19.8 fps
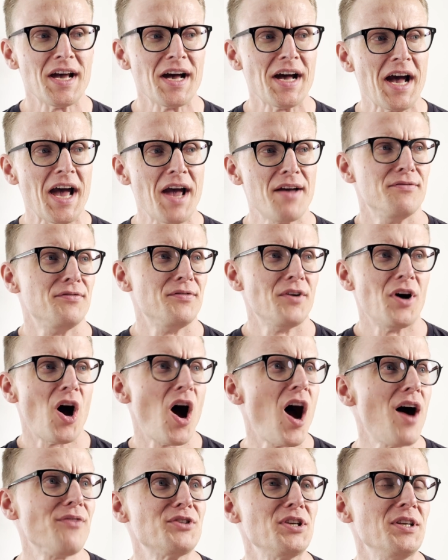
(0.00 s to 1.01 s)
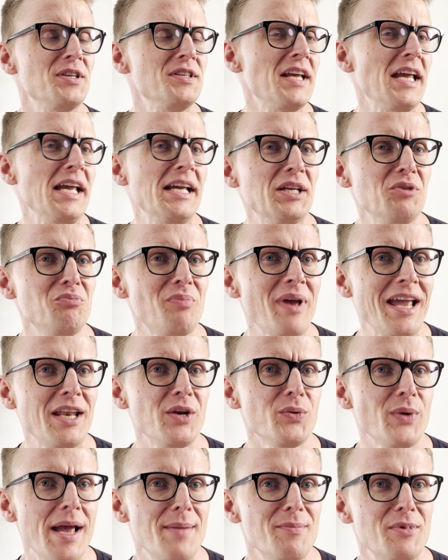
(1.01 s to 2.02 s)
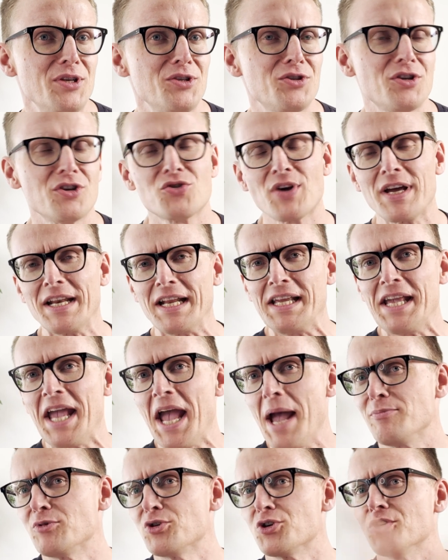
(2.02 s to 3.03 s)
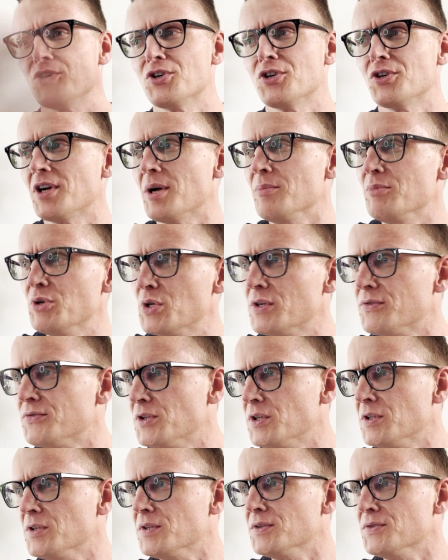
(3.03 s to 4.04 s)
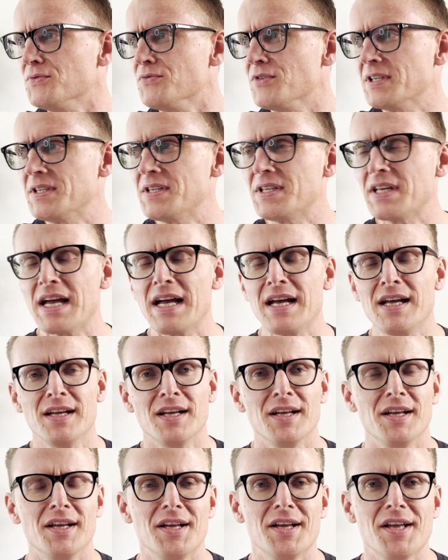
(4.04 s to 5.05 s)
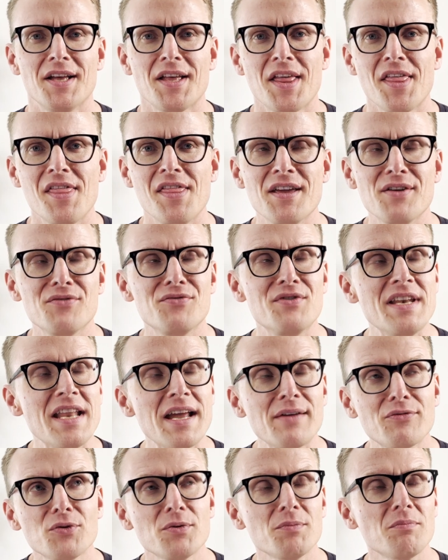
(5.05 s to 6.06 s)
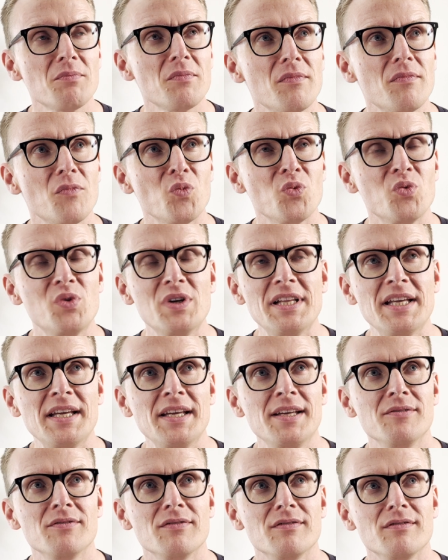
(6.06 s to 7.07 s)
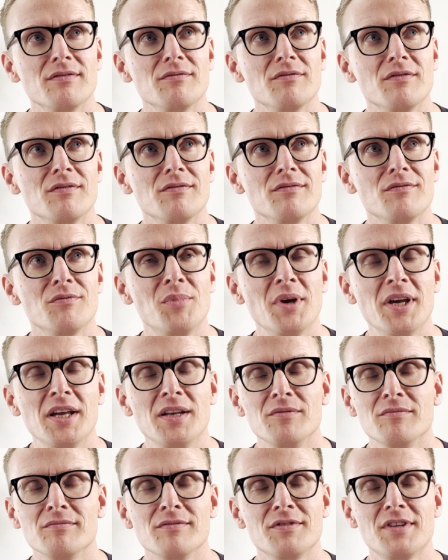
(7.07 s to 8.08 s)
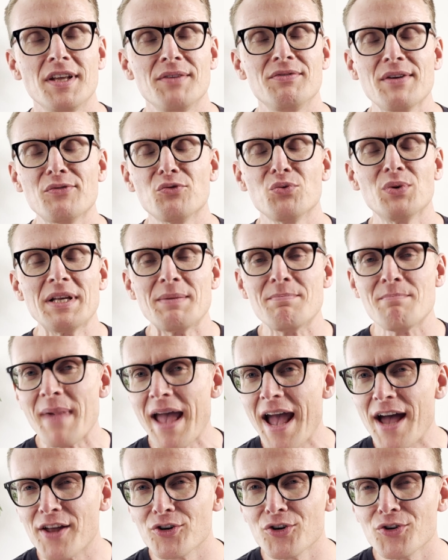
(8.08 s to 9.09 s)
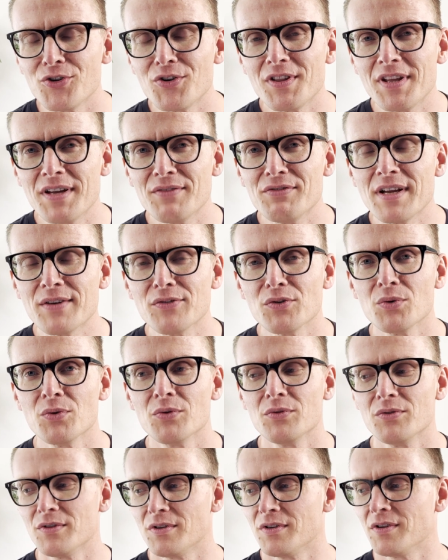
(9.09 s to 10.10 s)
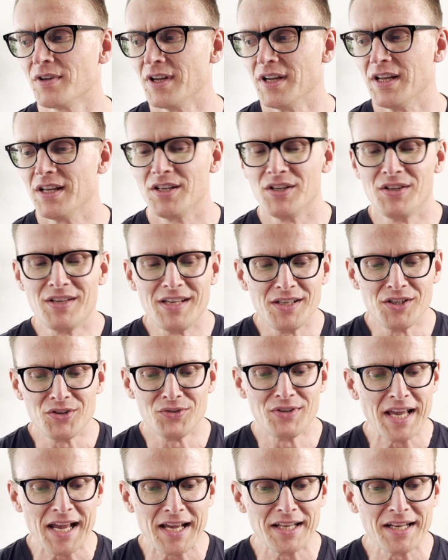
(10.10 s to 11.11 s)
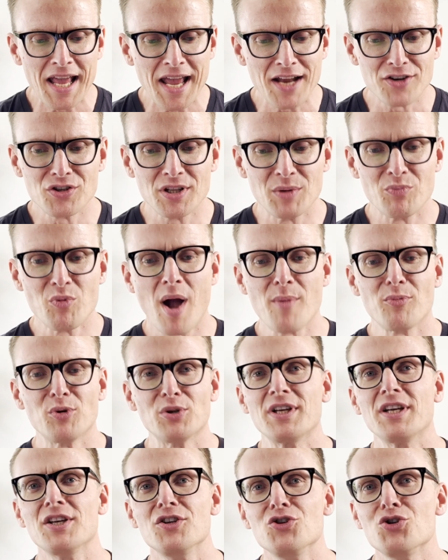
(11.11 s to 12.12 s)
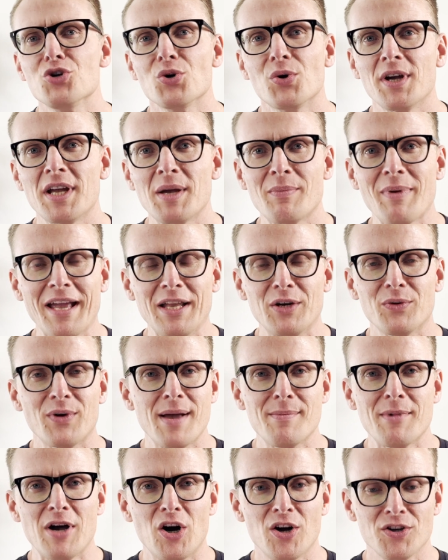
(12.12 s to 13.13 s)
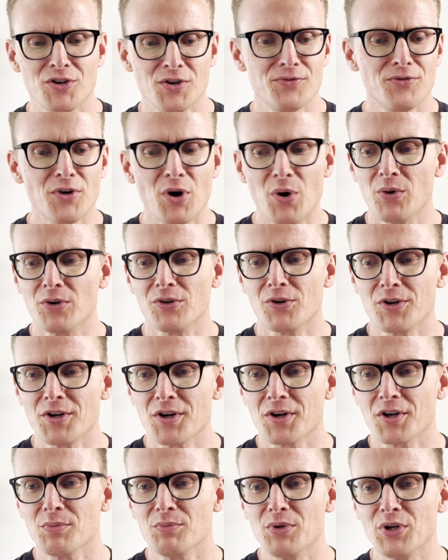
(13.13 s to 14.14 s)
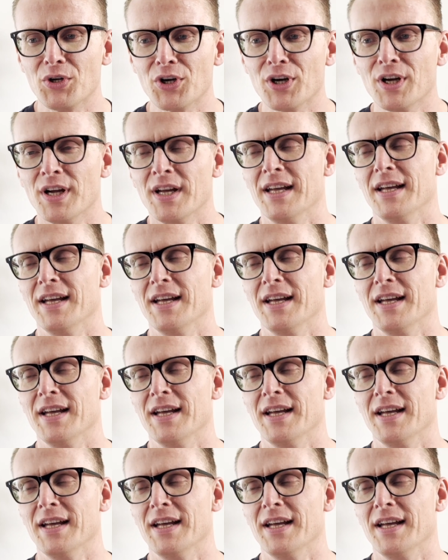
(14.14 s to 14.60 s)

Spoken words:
I've often taken panoramas to try to capture a beautiful vista. They've never really mattered. You can't actually properly enjoy a panorama on your phone or your computer.